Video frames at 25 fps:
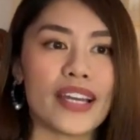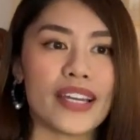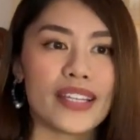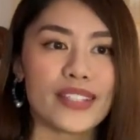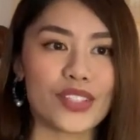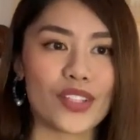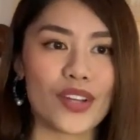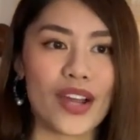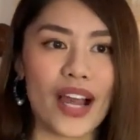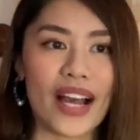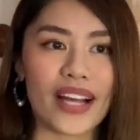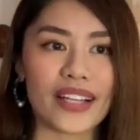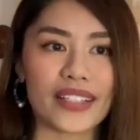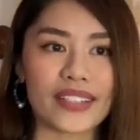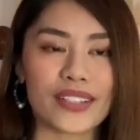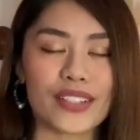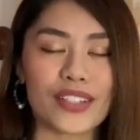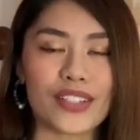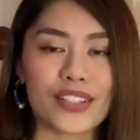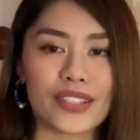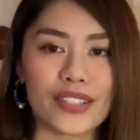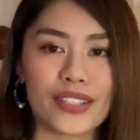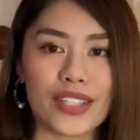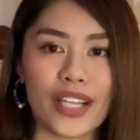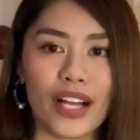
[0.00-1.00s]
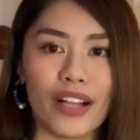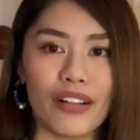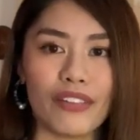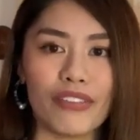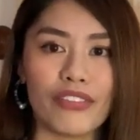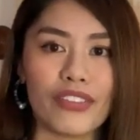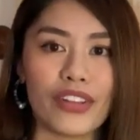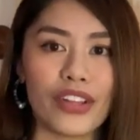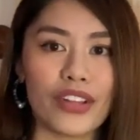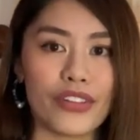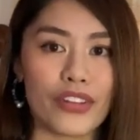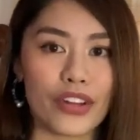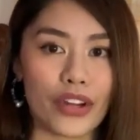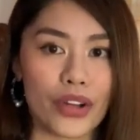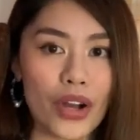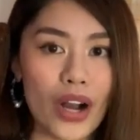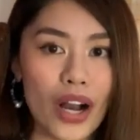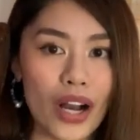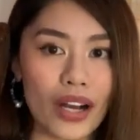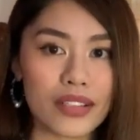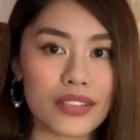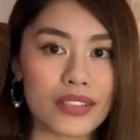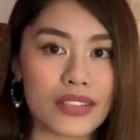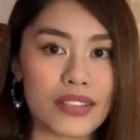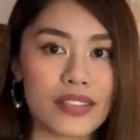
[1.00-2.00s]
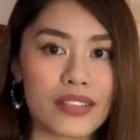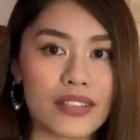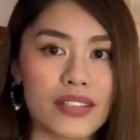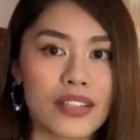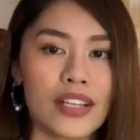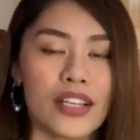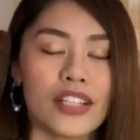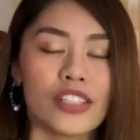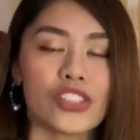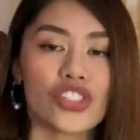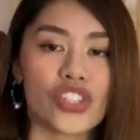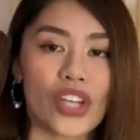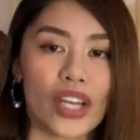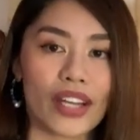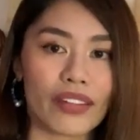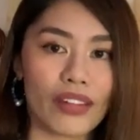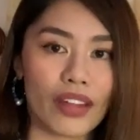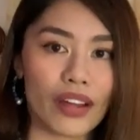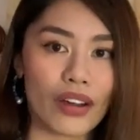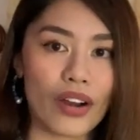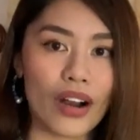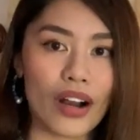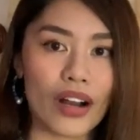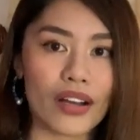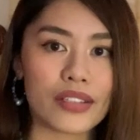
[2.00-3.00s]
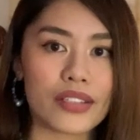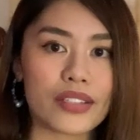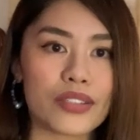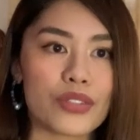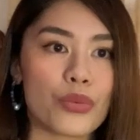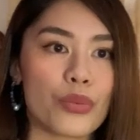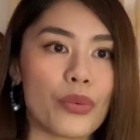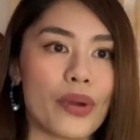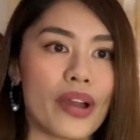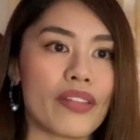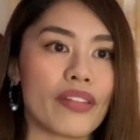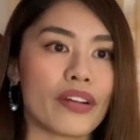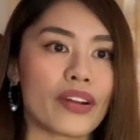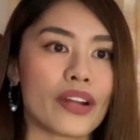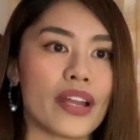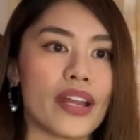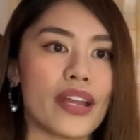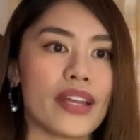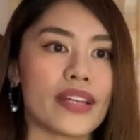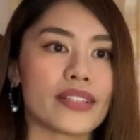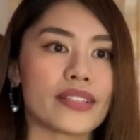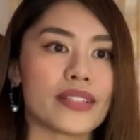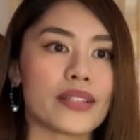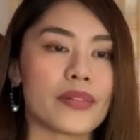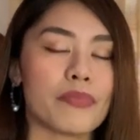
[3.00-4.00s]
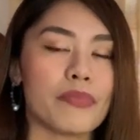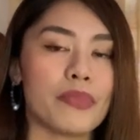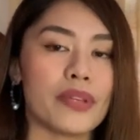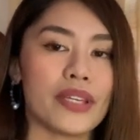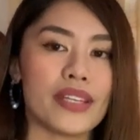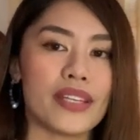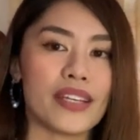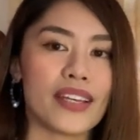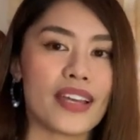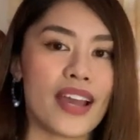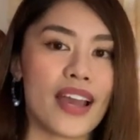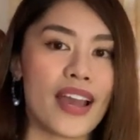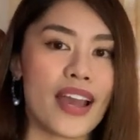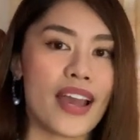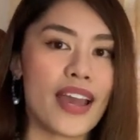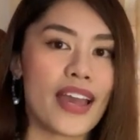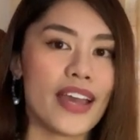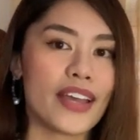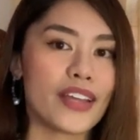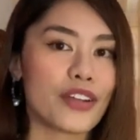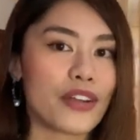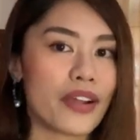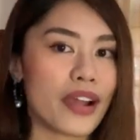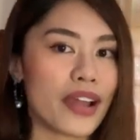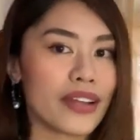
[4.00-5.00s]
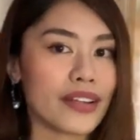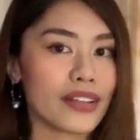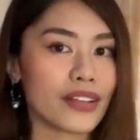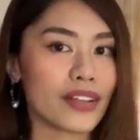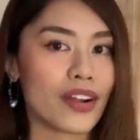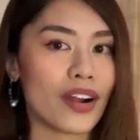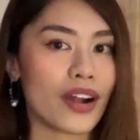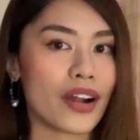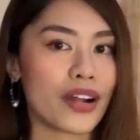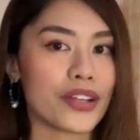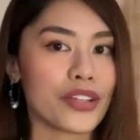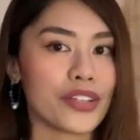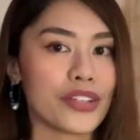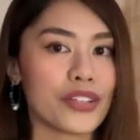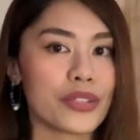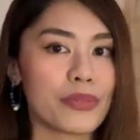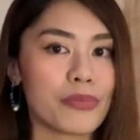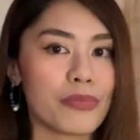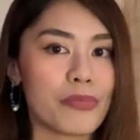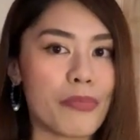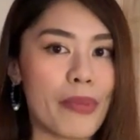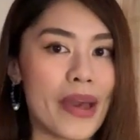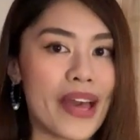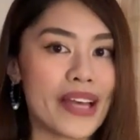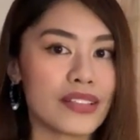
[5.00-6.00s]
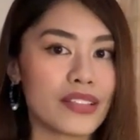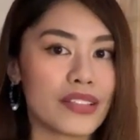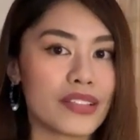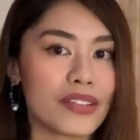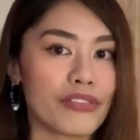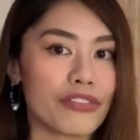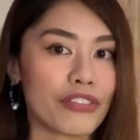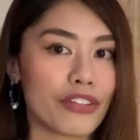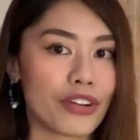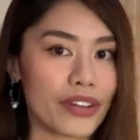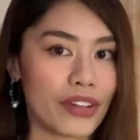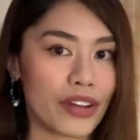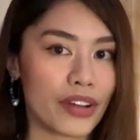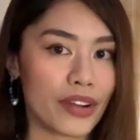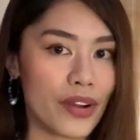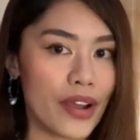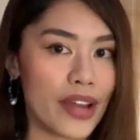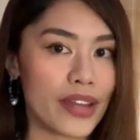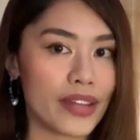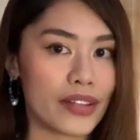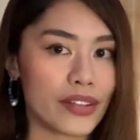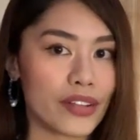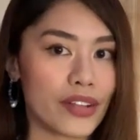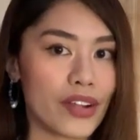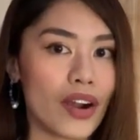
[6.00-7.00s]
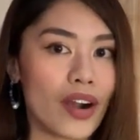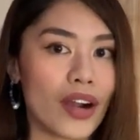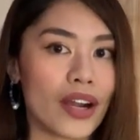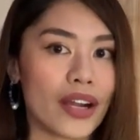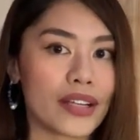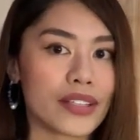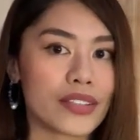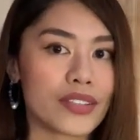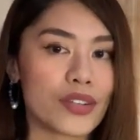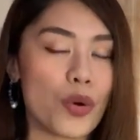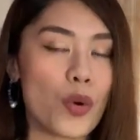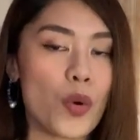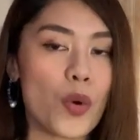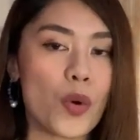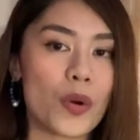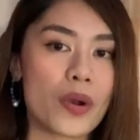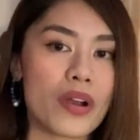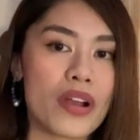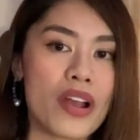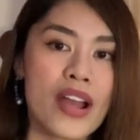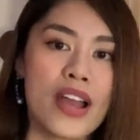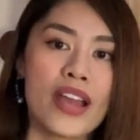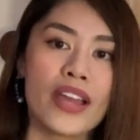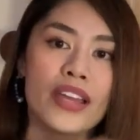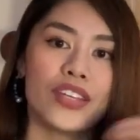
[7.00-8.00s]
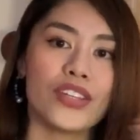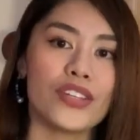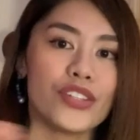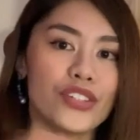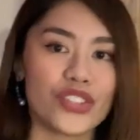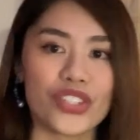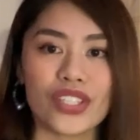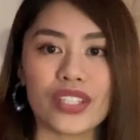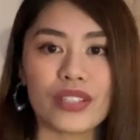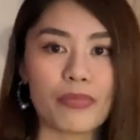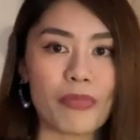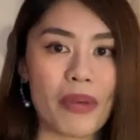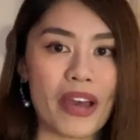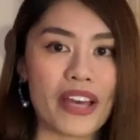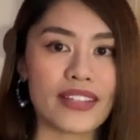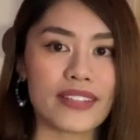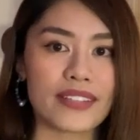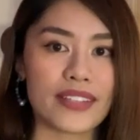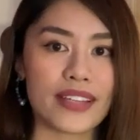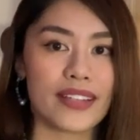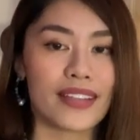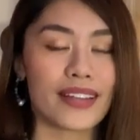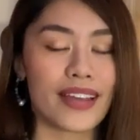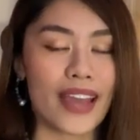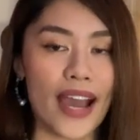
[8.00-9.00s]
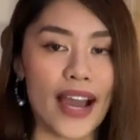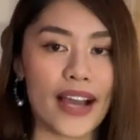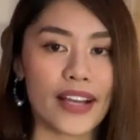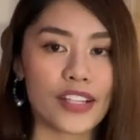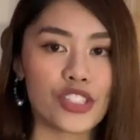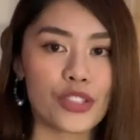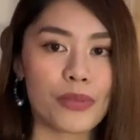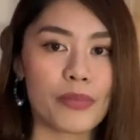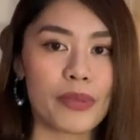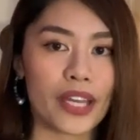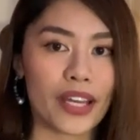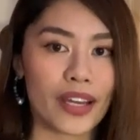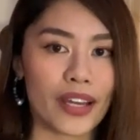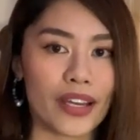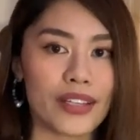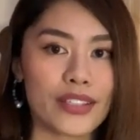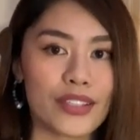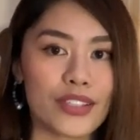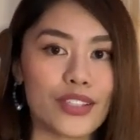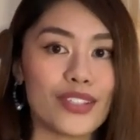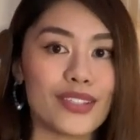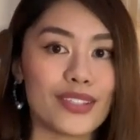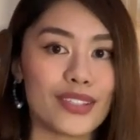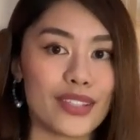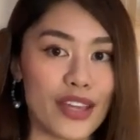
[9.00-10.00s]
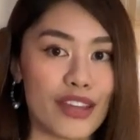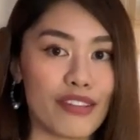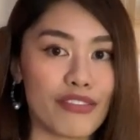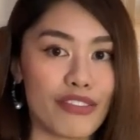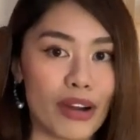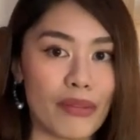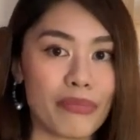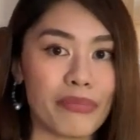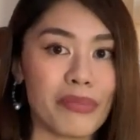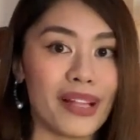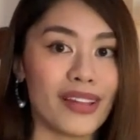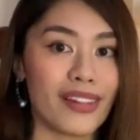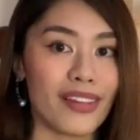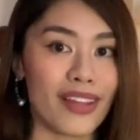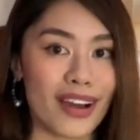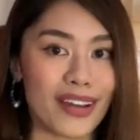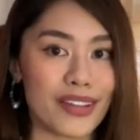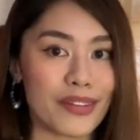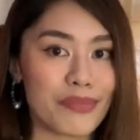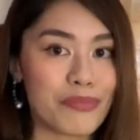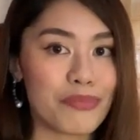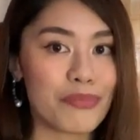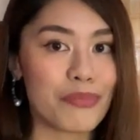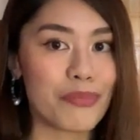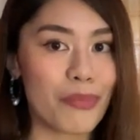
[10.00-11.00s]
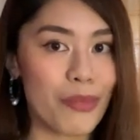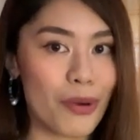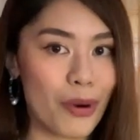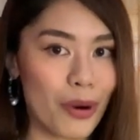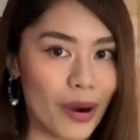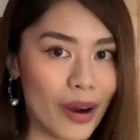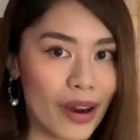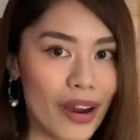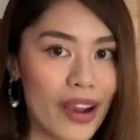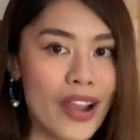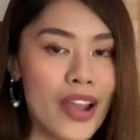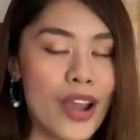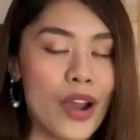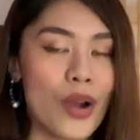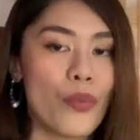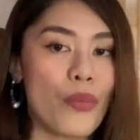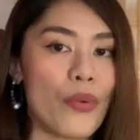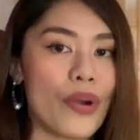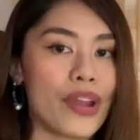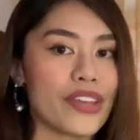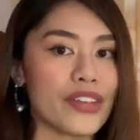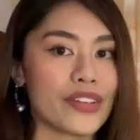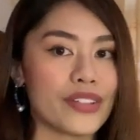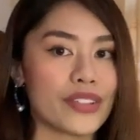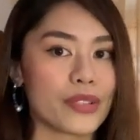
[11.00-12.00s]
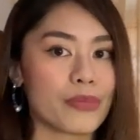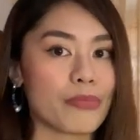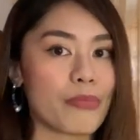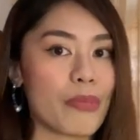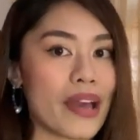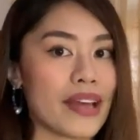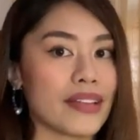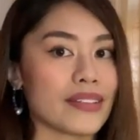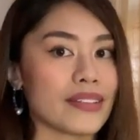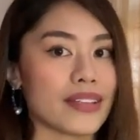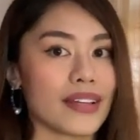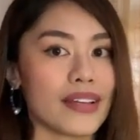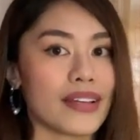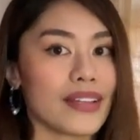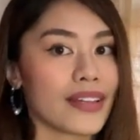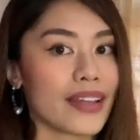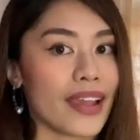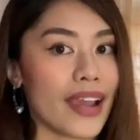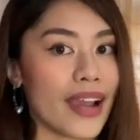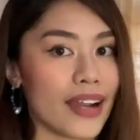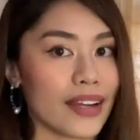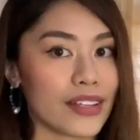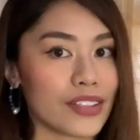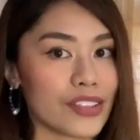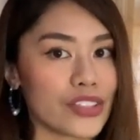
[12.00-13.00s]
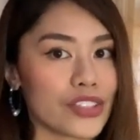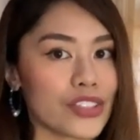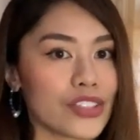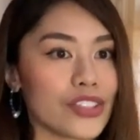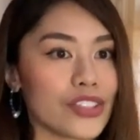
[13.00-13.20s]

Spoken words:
is to ask yourself the cost. Check the cost, whether it be in credit card, you spend for the credit card, or you just spend in cash because you save up a lot more when you spend in cash.